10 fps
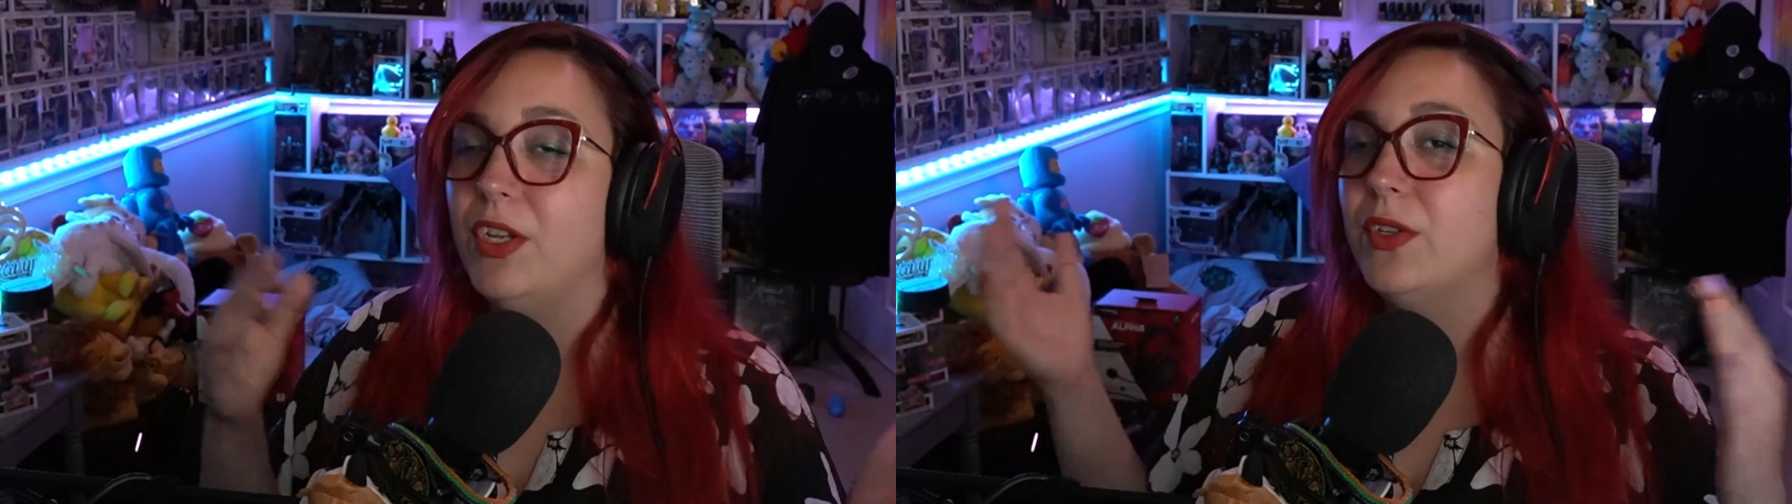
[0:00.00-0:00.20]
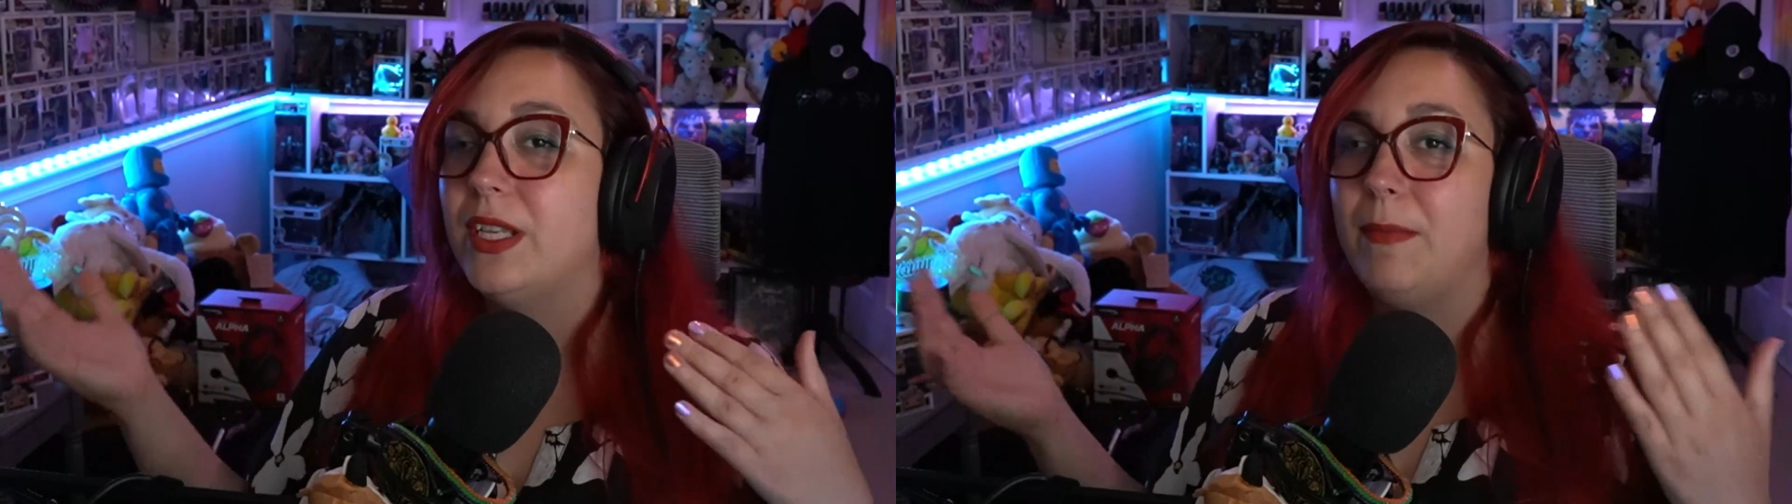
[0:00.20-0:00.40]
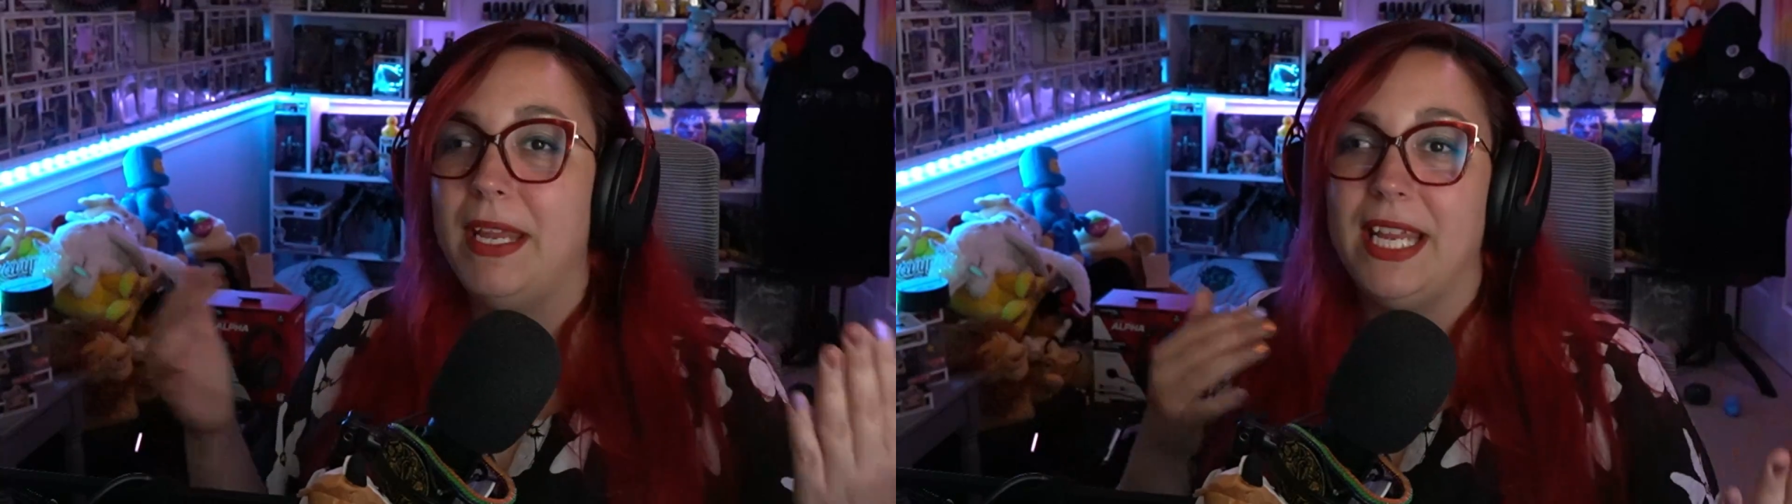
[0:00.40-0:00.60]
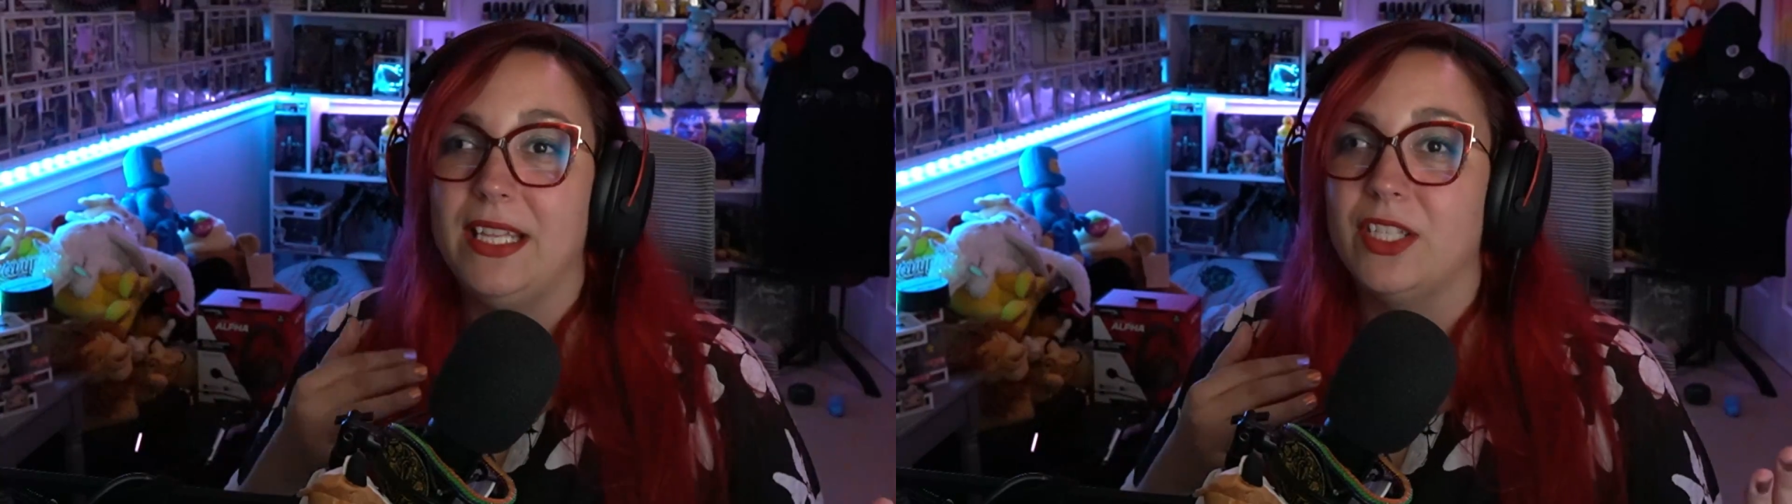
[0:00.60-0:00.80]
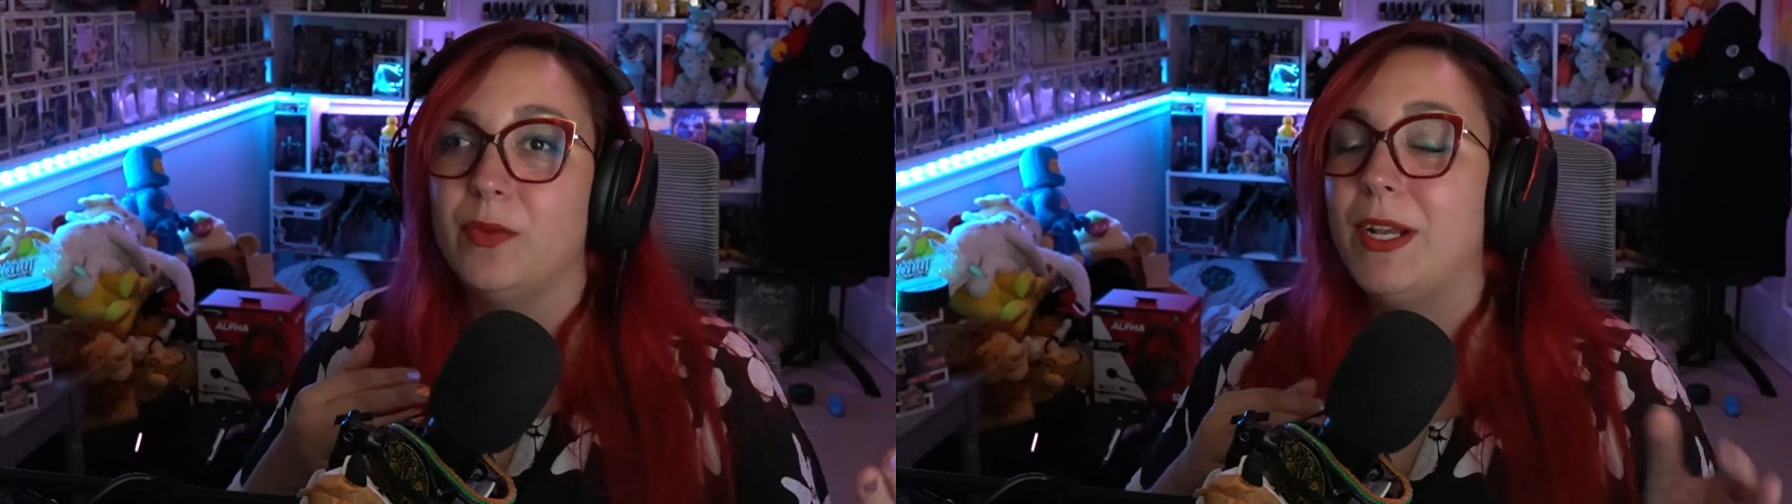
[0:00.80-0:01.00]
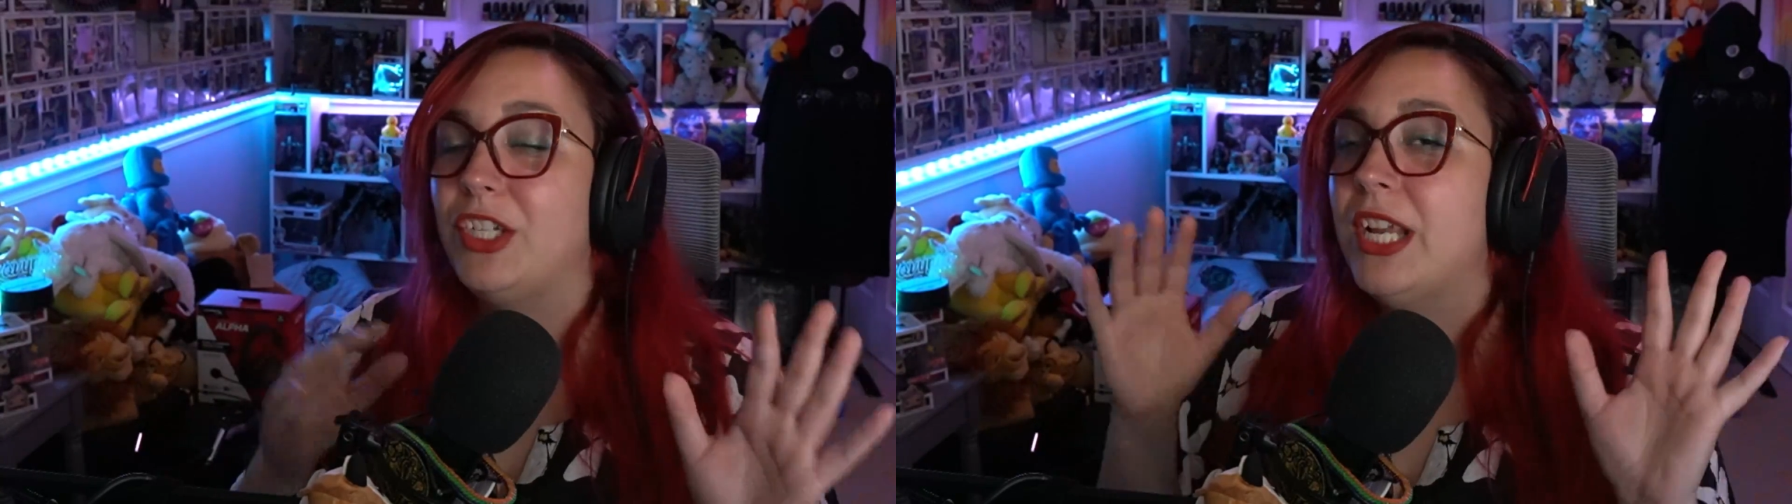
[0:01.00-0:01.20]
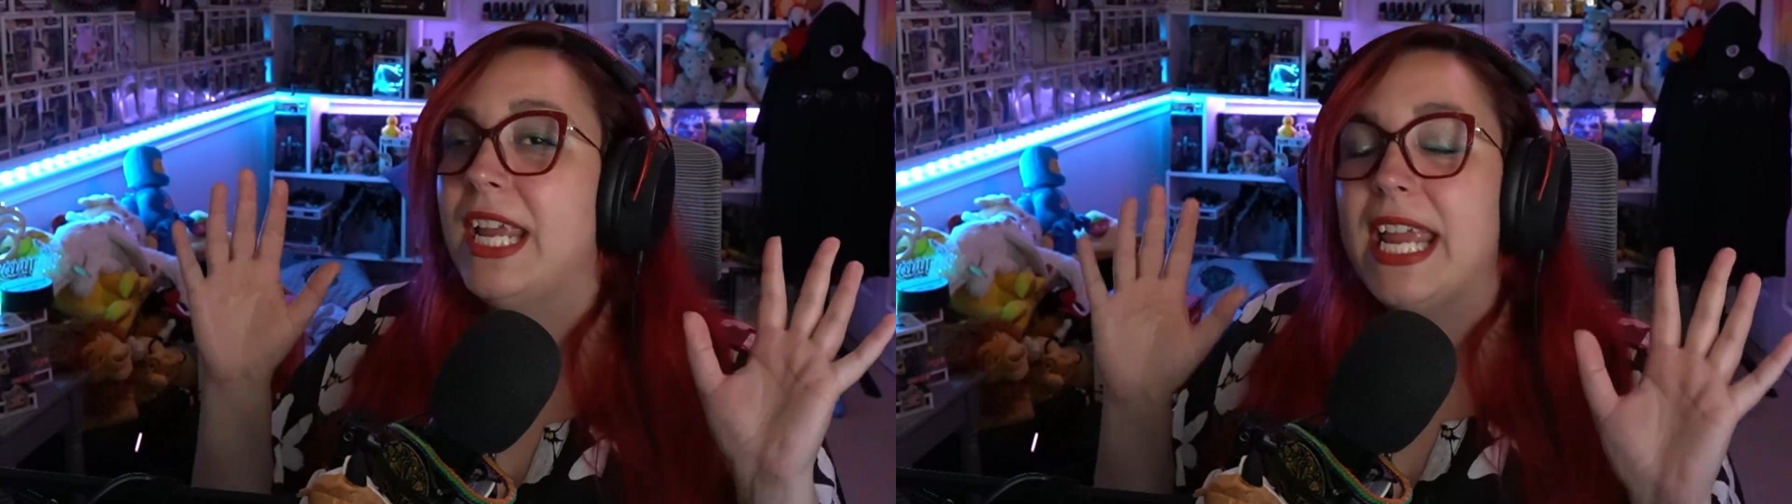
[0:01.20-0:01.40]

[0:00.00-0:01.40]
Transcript: years and making the switch,